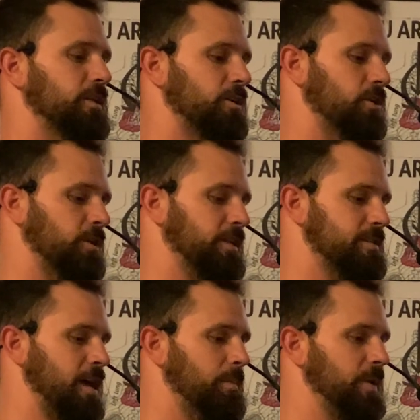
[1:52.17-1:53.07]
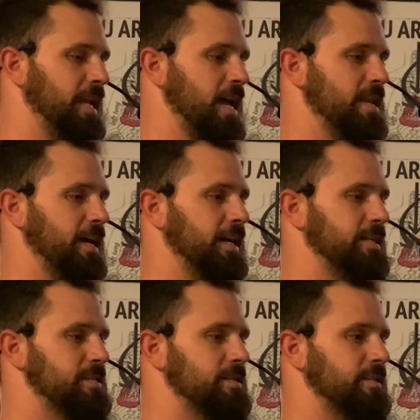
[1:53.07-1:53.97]
curling this up and down
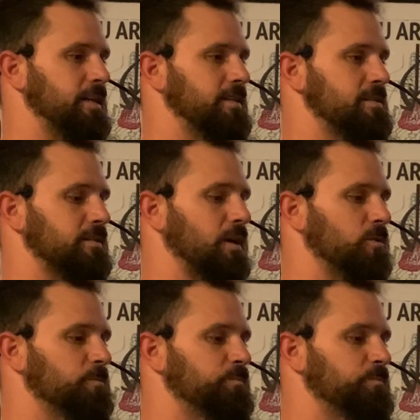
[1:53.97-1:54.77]
nice and slow.